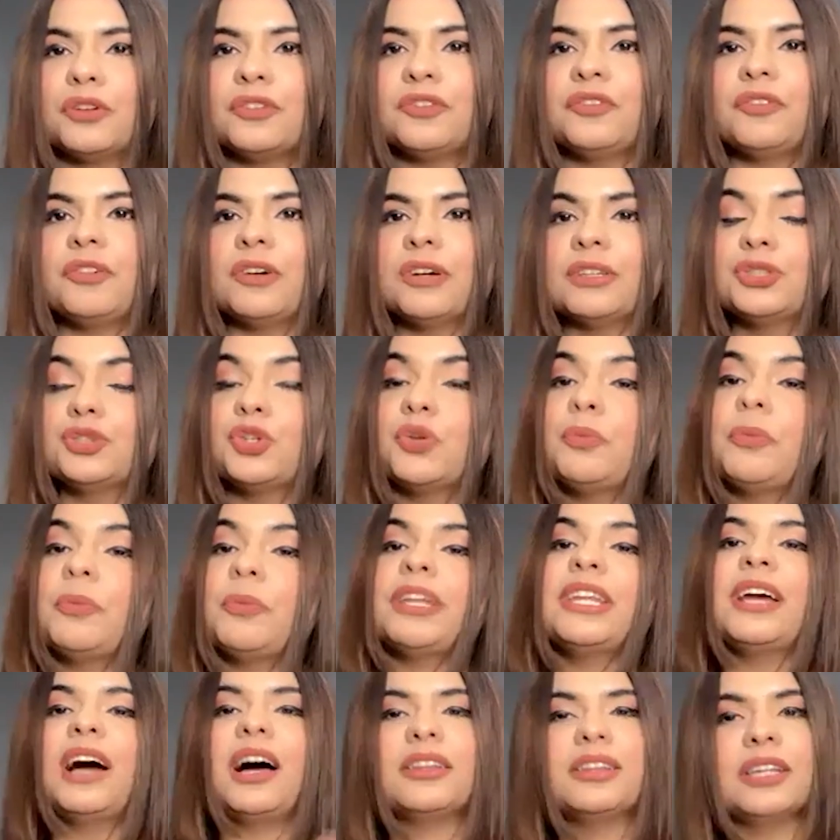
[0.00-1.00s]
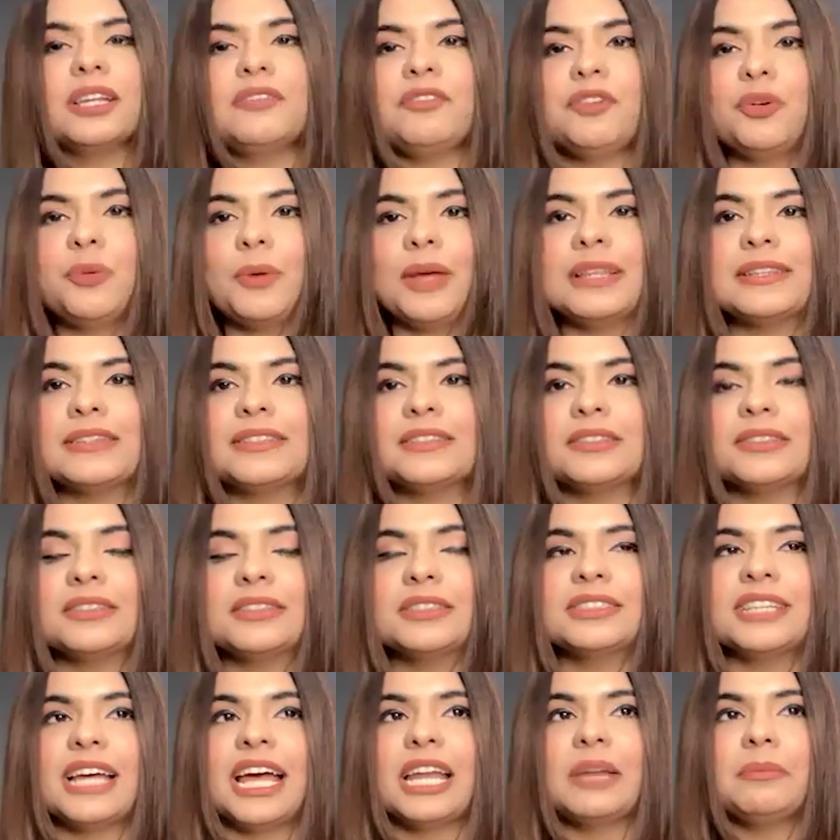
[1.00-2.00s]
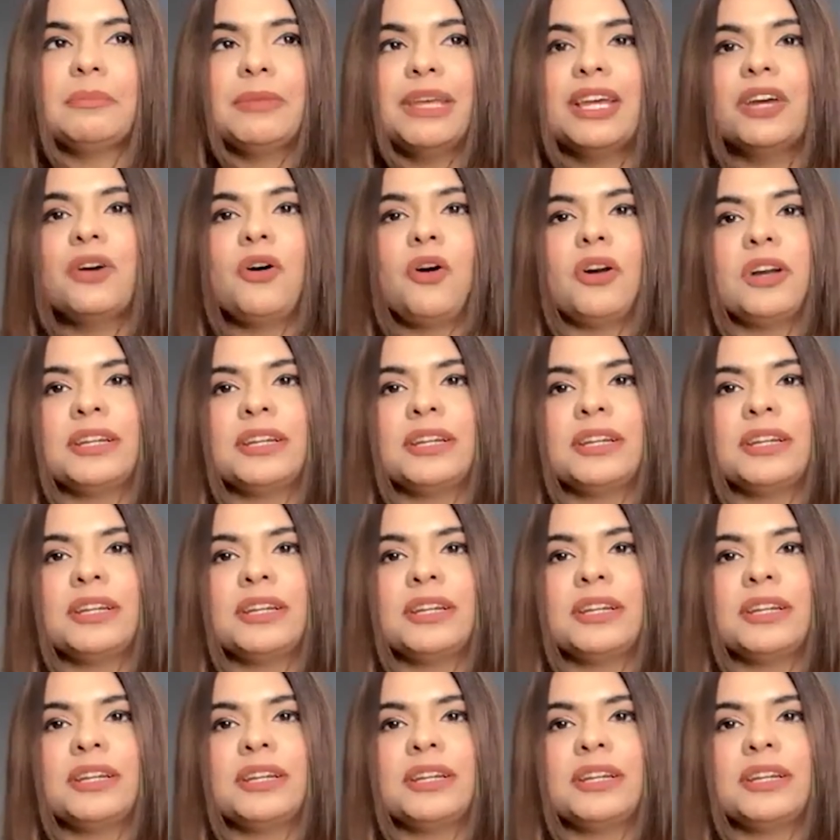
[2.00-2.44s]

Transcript: of so many other influencers and make